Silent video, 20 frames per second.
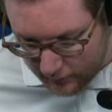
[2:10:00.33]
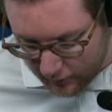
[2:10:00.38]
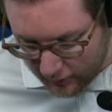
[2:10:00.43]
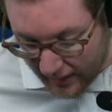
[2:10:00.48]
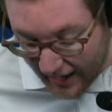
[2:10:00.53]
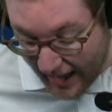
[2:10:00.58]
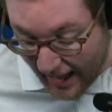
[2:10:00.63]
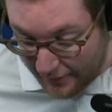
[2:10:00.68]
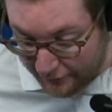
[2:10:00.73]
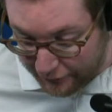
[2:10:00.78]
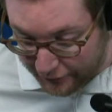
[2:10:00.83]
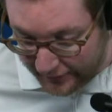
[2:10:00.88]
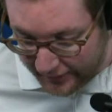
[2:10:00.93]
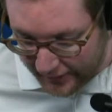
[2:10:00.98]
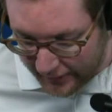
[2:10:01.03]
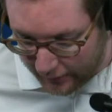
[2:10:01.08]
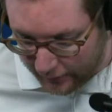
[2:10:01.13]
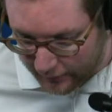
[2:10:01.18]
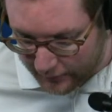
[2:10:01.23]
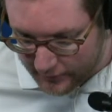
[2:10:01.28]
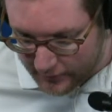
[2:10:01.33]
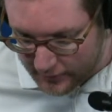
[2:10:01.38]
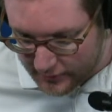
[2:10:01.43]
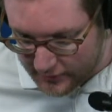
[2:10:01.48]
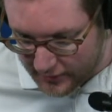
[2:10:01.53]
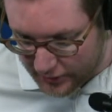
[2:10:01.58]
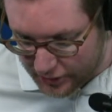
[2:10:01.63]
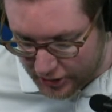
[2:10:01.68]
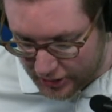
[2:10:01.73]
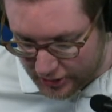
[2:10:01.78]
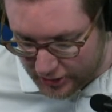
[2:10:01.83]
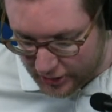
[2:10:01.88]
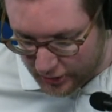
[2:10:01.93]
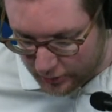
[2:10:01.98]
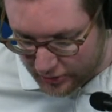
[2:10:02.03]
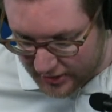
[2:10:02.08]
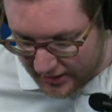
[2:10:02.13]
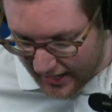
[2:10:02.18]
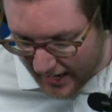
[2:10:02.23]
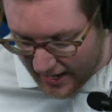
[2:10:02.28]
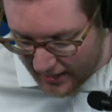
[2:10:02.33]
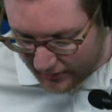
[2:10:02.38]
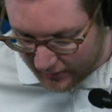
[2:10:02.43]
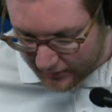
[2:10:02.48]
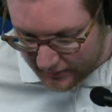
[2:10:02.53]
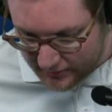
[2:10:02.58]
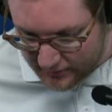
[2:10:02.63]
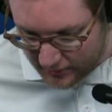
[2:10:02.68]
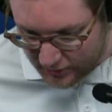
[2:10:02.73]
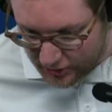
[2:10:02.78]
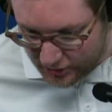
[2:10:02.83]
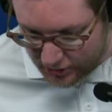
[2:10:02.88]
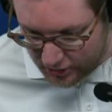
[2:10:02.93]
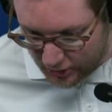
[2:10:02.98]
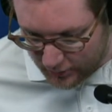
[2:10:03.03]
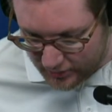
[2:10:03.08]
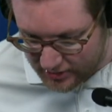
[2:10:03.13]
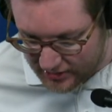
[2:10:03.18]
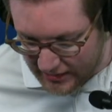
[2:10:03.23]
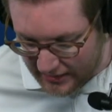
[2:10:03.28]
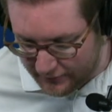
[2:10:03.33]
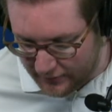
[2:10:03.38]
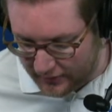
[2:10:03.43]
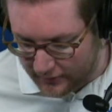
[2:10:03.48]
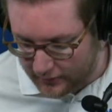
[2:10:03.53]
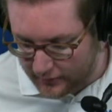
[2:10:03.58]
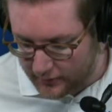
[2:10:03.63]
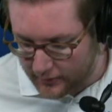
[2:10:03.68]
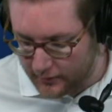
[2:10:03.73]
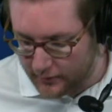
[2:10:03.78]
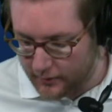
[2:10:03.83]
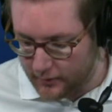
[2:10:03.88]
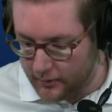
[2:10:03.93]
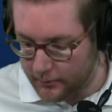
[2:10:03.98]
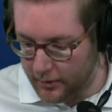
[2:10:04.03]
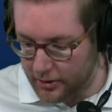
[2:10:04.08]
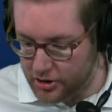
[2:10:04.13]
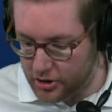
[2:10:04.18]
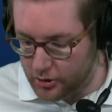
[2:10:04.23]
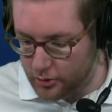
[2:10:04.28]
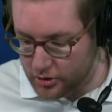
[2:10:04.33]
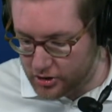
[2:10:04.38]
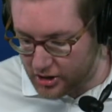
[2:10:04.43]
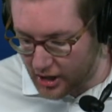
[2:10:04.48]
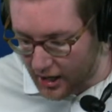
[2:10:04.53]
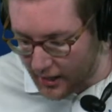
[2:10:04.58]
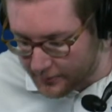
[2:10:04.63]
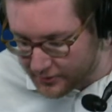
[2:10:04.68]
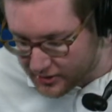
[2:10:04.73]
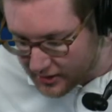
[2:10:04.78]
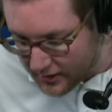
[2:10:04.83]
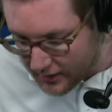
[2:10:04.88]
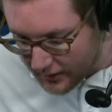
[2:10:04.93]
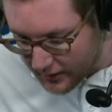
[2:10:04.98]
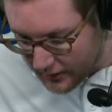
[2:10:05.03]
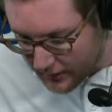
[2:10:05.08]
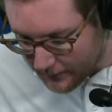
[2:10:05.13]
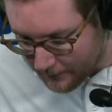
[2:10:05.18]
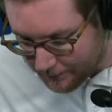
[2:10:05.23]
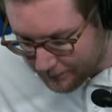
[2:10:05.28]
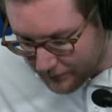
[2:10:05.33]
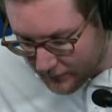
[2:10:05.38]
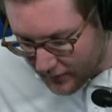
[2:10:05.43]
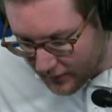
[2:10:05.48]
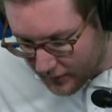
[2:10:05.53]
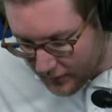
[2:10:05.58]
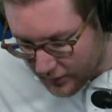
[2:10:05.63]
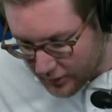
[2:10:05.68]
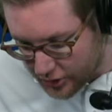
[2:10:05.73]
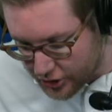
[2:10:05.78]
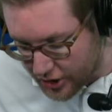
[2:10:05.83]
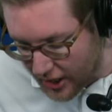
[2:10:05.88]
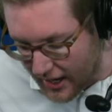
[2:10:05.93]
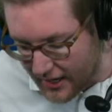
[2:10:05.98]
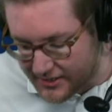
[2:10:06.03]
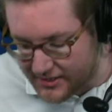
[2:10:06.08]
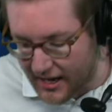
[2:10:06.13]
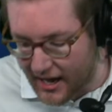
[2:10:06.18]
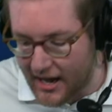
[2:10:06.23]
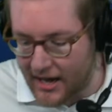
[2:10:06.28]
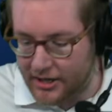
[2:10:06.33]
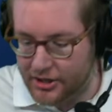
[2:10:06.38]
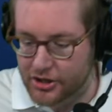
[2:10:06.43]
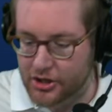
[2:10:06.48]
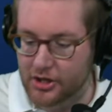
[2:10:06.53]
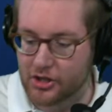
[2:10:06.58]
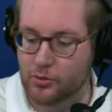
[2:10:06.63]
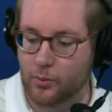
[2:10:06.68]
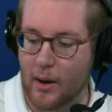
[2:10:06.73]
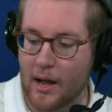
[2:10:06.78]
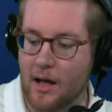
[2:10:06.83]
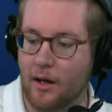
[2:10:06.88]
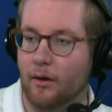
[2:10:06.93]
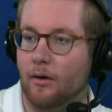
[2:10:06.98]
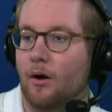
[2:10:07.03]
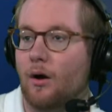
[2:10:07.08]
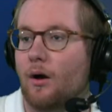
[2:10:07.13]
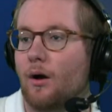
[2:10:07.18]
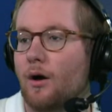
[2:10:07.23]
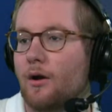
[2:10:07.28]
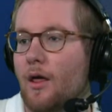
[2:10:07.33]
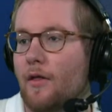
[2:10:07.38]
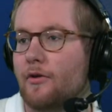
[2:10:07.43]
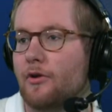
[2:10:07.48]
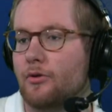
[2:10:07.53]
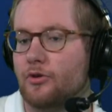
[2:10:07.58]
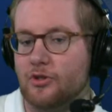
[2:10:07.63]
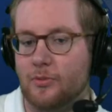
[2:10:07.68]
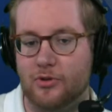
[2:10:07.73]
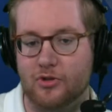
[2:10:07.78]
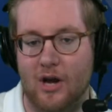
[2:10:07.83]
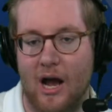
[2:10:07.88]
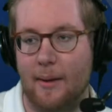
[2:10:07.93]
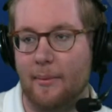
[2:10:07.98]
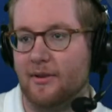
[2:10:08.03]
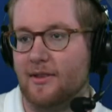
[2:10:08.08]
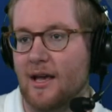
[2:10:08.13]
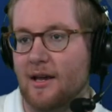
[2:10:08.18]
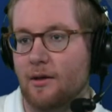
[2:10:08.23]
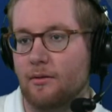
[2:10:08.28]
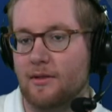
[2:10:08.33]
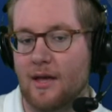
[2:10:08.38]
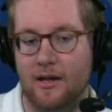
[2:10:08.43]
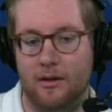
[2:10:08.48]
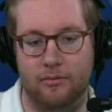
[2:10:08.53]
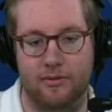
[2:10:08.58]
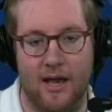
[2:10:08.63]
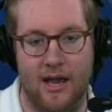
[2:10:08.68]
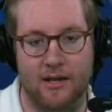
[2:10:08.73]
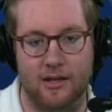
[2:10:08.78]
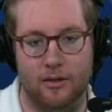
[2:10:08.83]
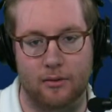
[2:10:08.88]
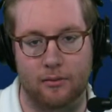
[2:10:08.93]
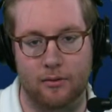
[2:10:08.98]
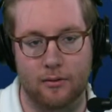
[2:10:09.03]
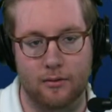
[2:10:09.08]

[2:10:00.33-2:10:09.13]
says she's new. Deanna says she's new. And Steven, bunch of new subs. Jazash as well. Another new subscriber. Thank you, thank you, thank you.